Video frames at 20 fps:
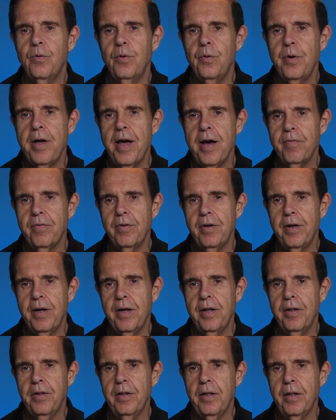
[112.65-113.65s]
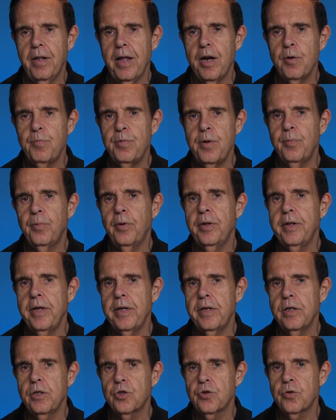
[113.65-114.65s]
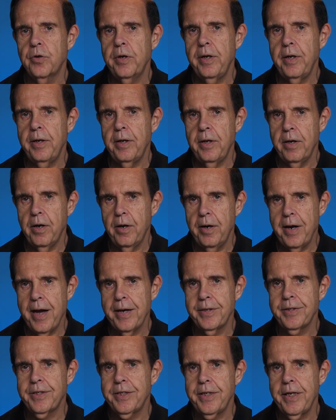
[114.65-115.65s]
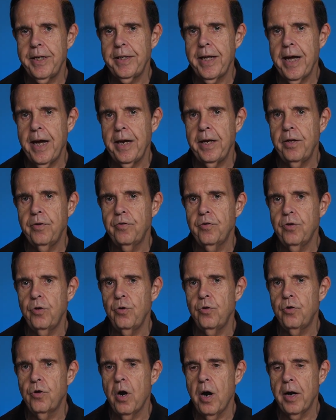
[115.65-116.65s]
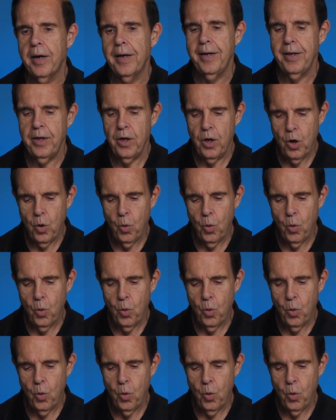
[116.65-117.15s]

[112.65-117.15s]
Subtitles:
we have a lot of people in the industry are now seeing that as a new target.